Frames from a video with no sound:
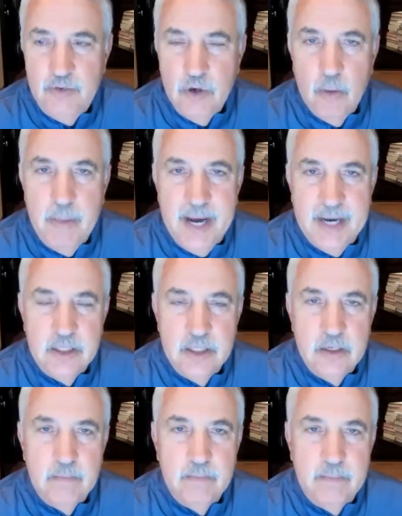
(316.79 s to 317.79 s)
if you go back to
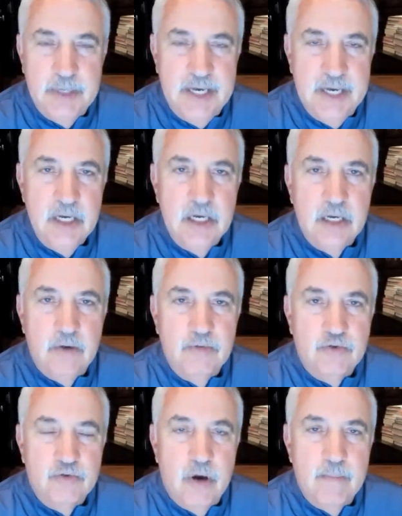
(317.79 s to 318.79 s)
the beginning of
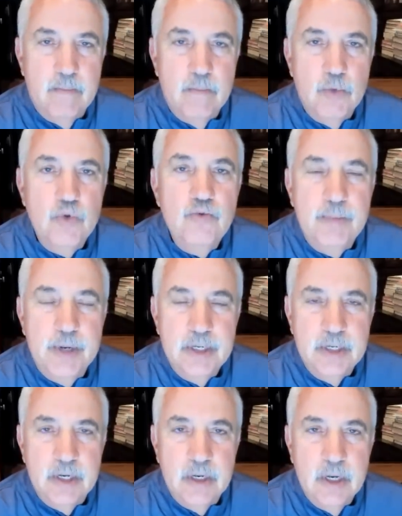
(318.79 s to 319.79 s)
the Trump
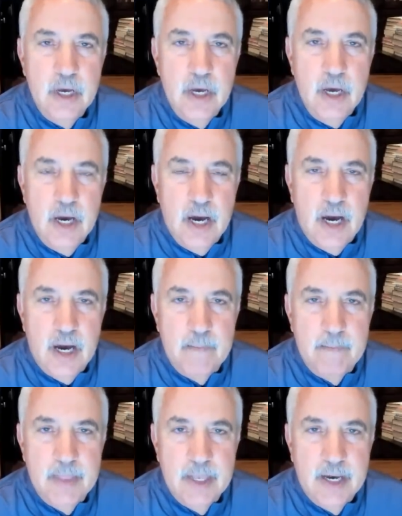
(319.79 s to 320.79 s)
movement and
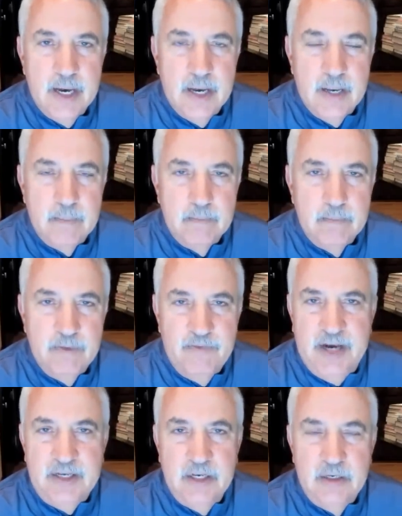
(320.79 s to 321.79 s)
the
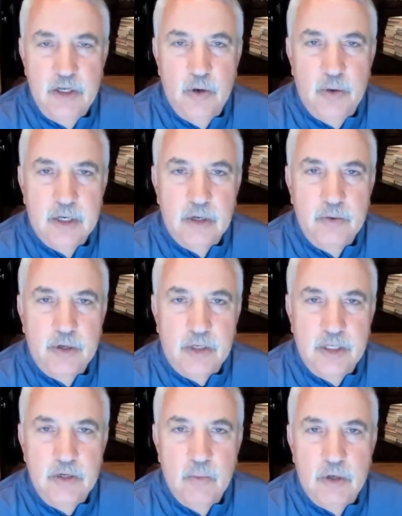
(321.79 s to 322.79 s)
fact that, you know, Hillary
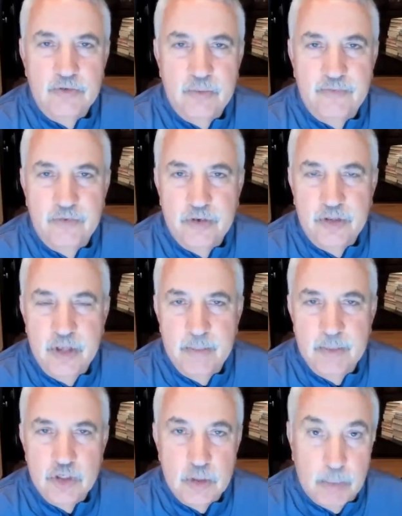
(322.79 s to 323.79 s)
Clinton once referred to them
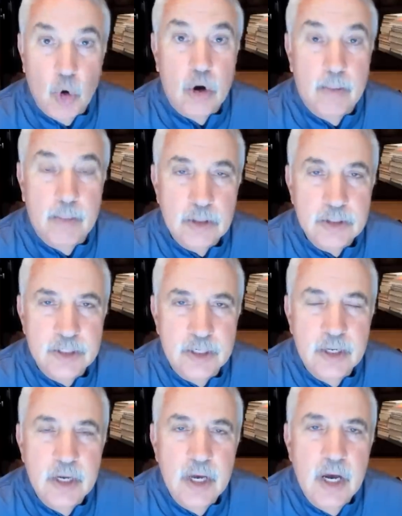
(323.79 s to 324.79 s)
as deplorables,
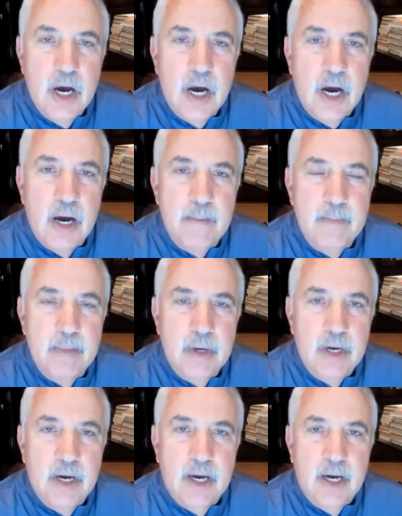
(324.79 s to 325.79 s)
and
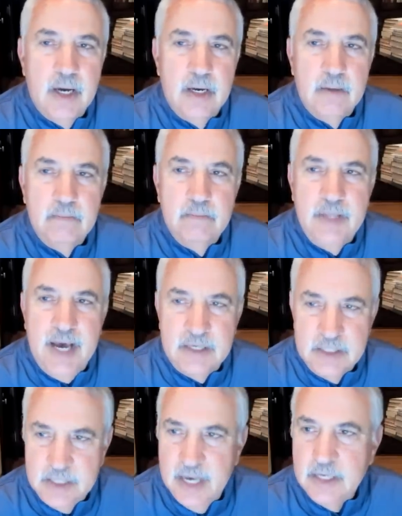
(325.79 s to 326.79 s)
that
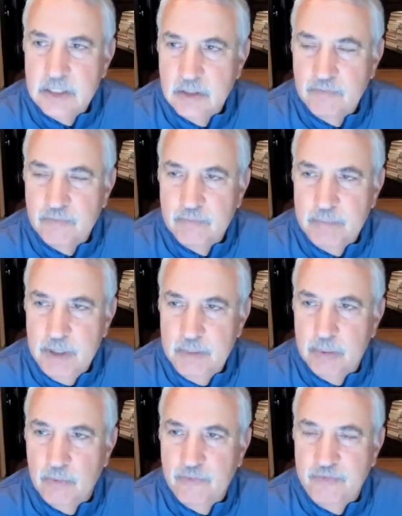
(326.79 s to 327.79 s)
sense of
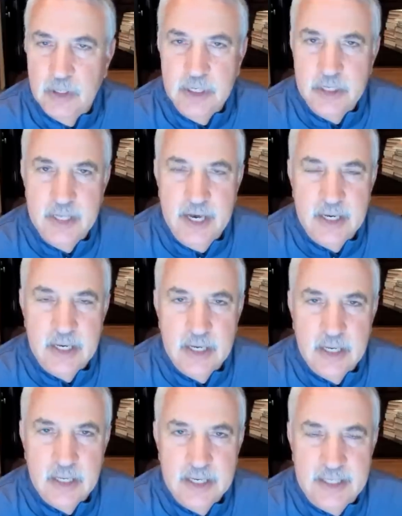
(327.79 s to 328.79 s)
people feeling that
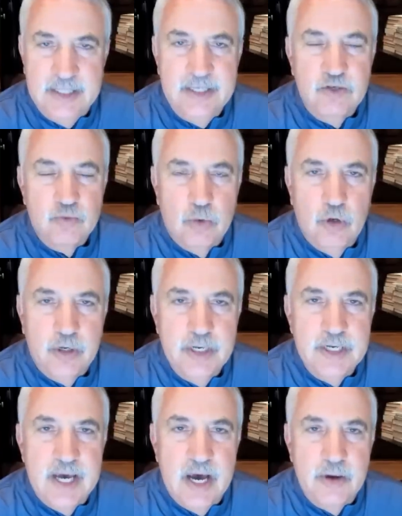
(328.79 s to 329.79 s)
elites were
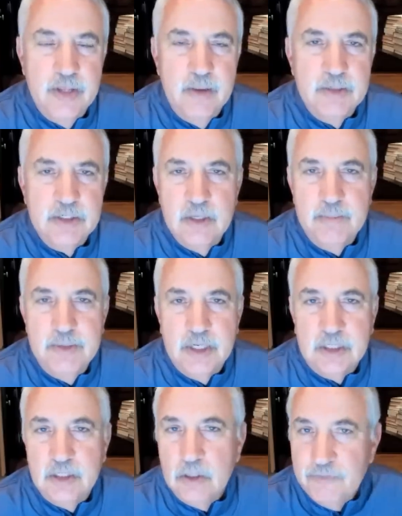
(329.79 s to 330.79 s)
looking down on them is something
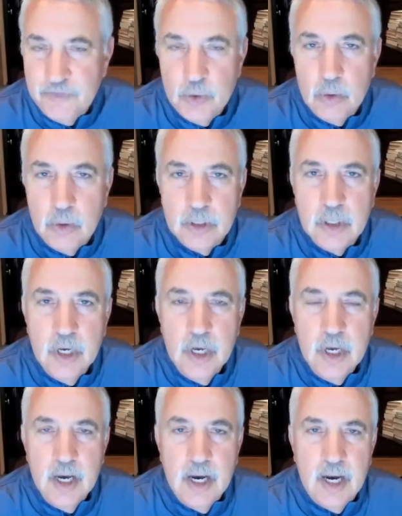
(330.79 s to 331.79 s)
that clearly fueled,
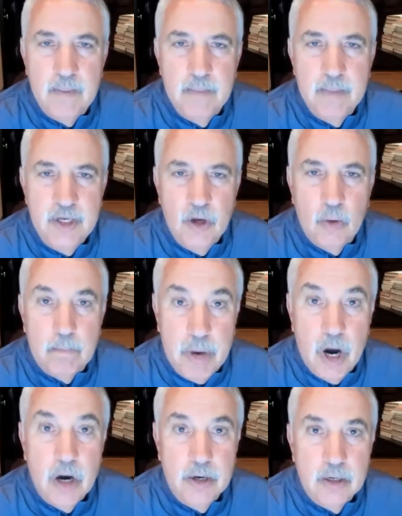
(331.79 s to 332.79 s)
you know,
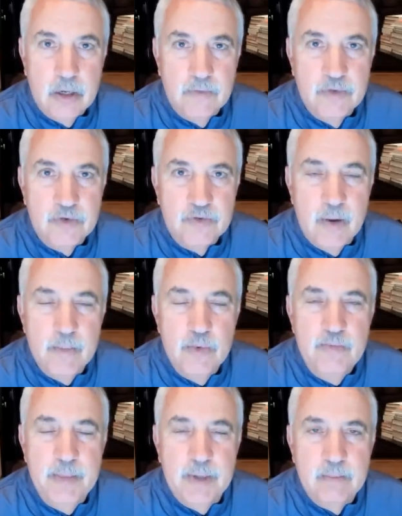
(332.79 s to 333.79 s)
part of the Trump
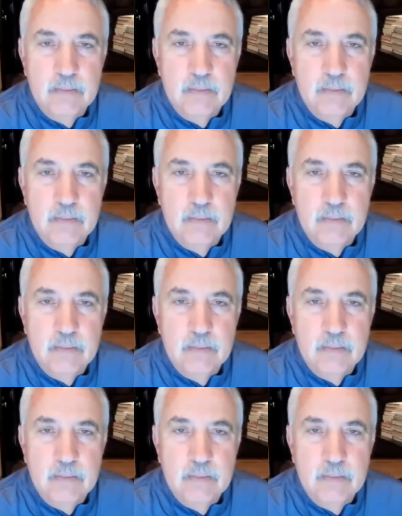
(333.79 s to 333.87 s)
movement.